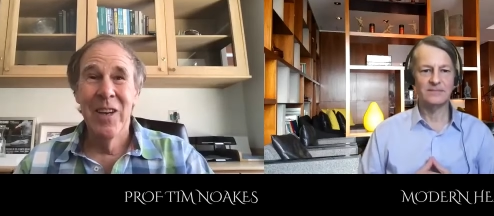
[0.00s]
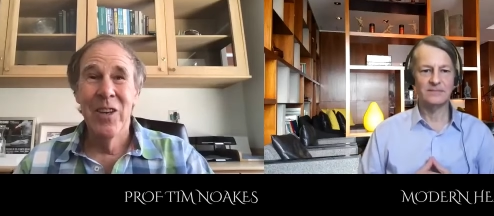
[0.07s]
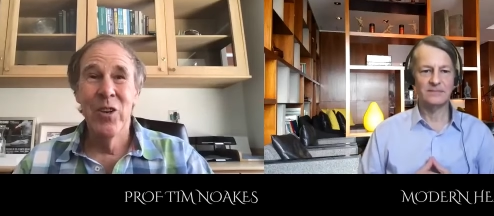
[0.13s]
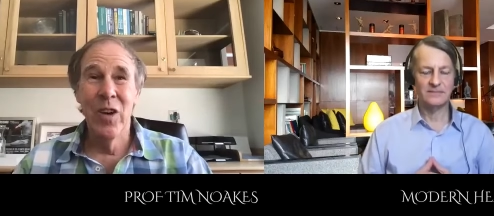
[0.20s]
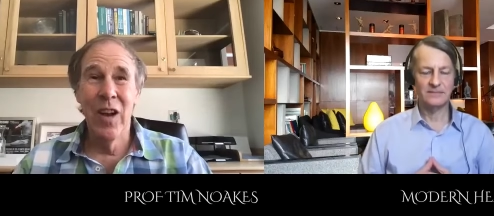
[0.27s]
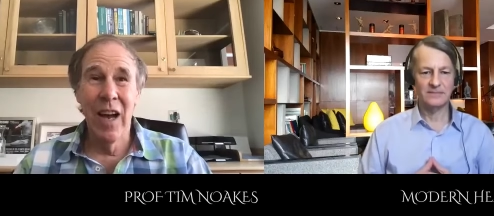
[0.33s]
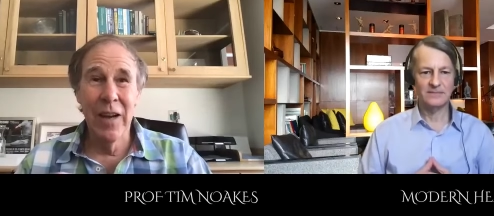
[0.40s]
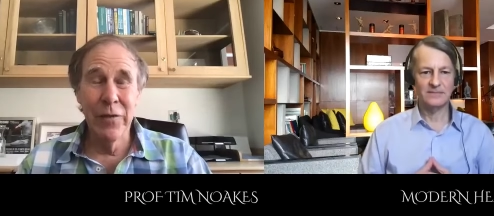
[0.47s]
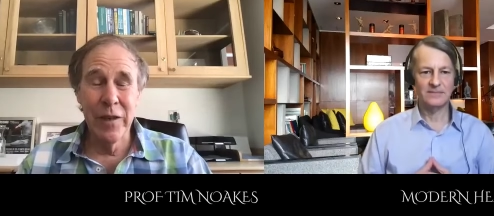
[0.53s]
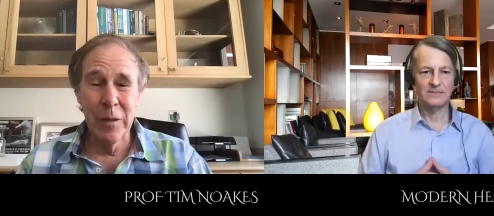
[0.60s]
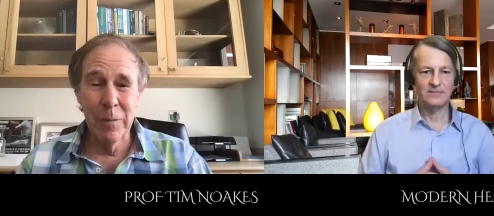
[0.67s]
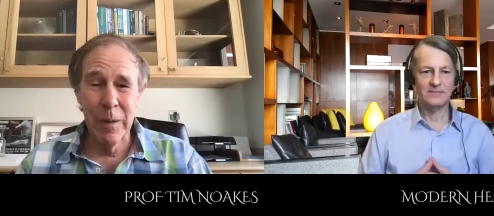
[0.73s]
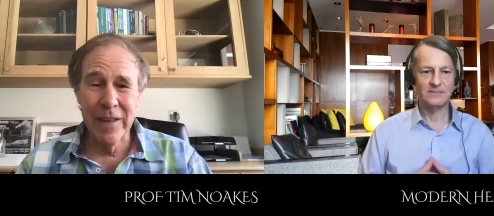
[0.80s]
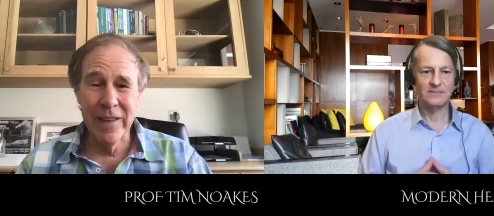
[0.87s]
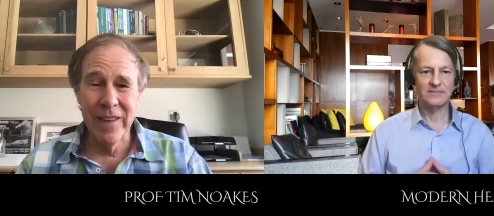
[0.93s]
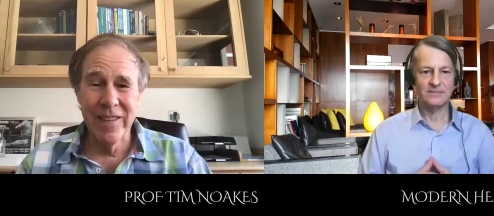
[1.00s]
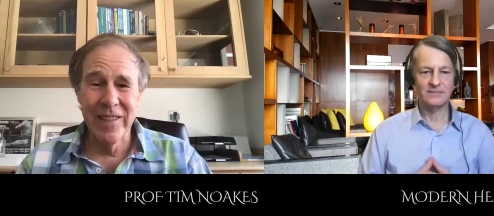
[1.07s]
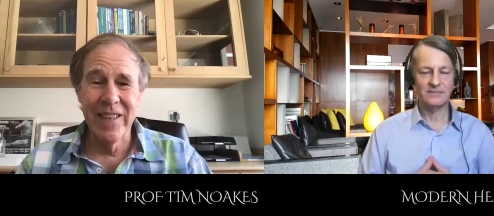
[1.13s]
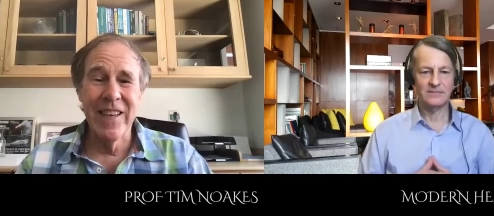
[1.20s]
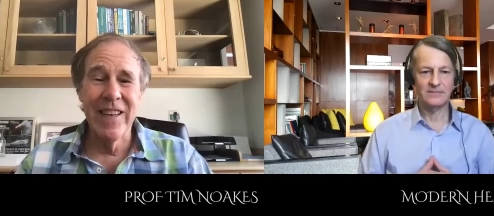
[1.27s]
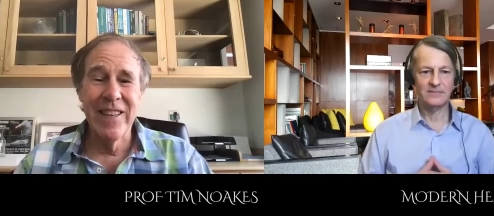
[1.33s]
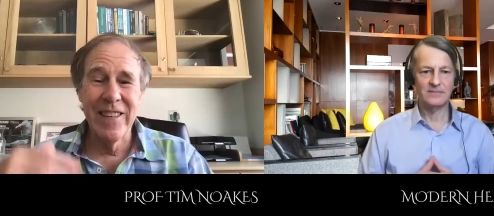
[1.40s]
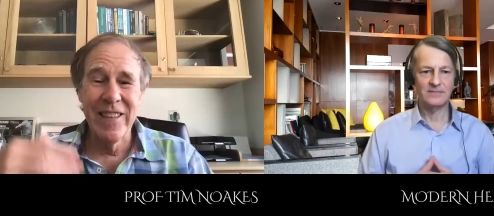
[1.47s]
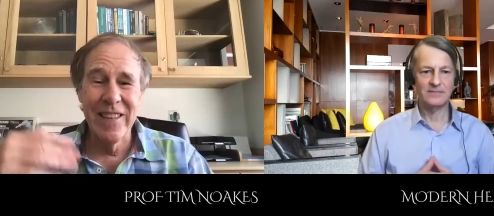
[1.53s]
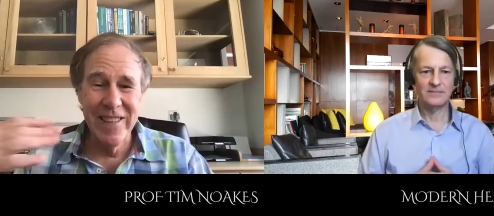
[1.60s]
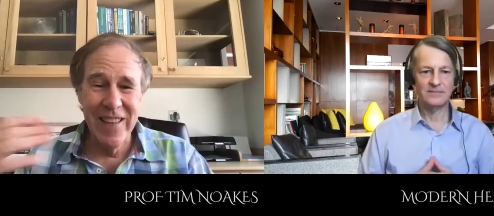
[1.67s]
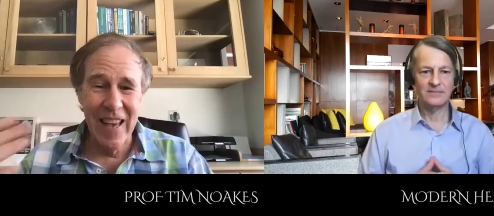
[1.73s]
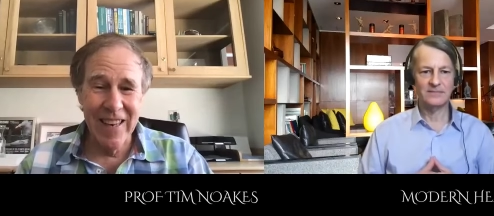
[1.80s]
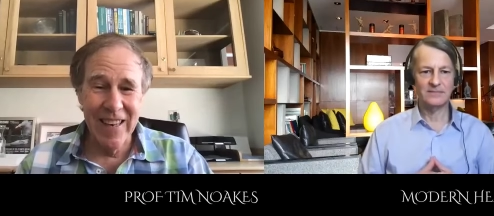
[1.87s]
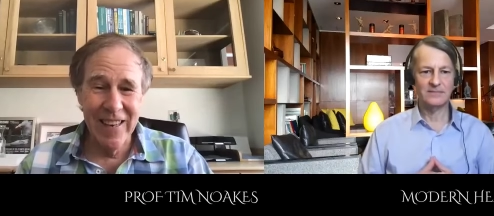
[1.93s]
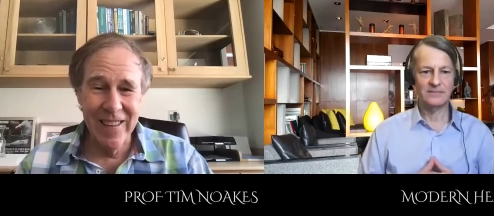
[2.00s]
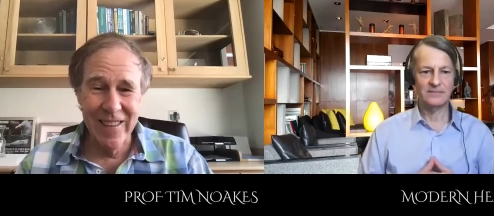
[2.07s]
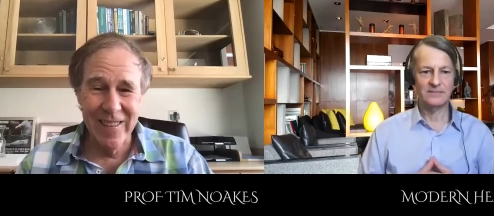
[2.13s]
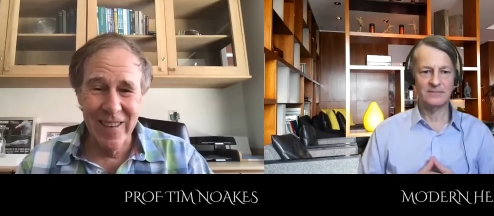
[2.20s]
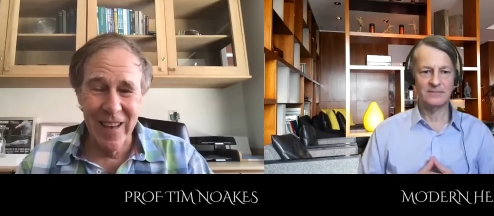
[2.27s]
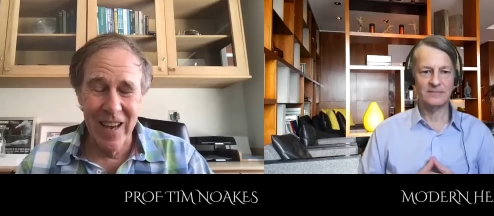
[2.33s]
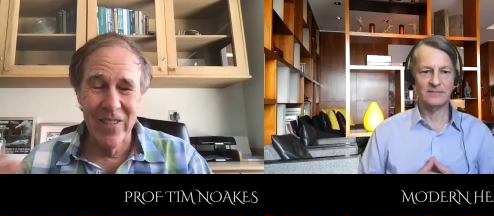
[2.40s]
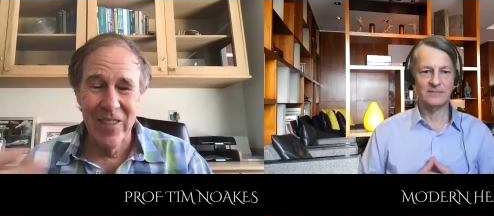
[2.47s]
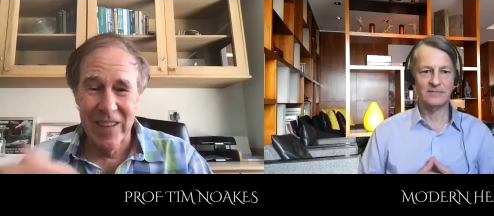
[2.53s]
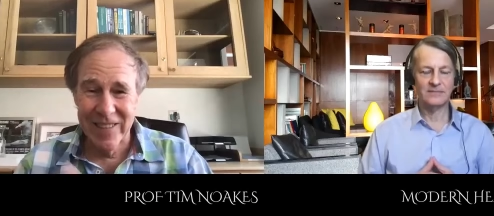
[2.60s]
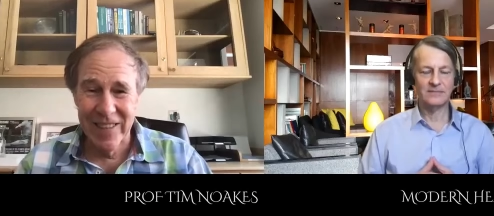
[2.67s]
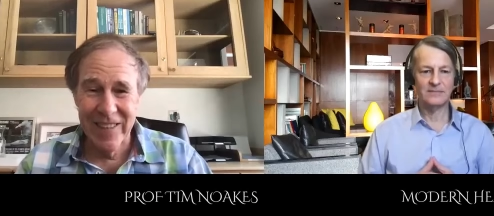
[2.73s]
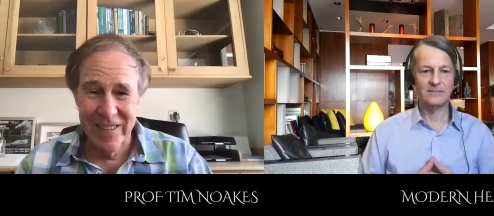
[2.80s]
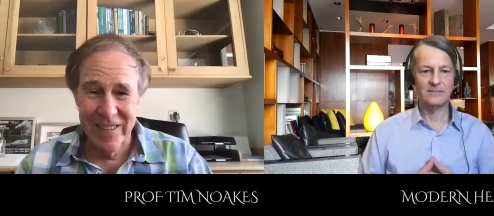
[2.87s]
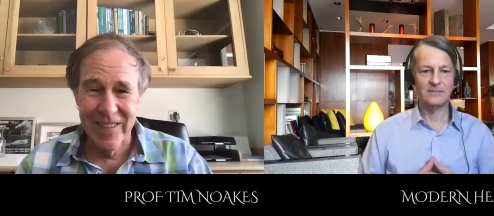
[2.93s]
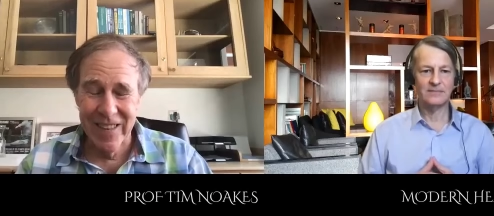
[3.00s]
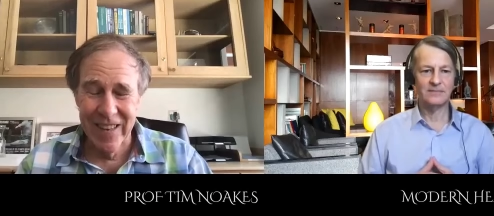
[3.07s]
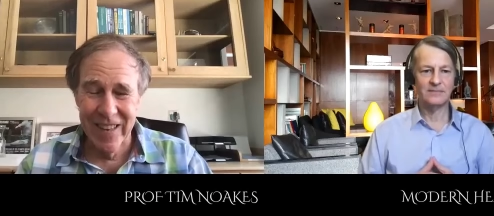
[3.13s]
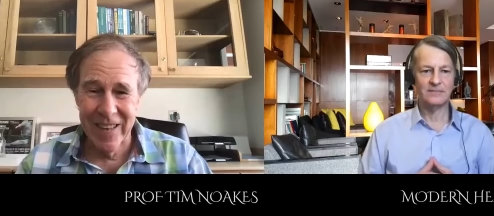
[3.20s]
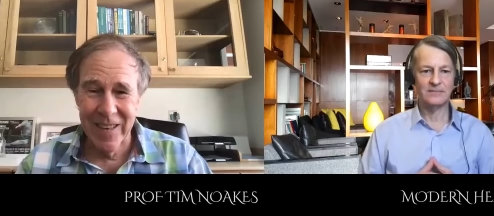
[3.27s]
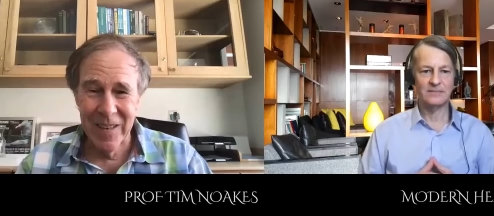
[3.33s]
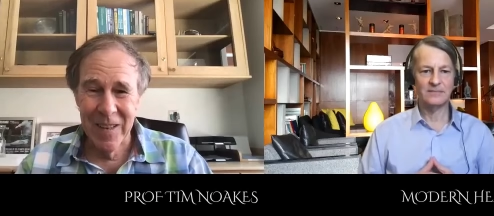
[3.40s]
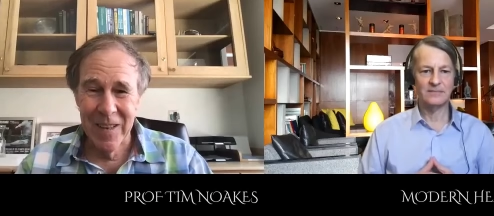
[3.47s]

Speaker 1: your life expectancy is exactly the same as it is today.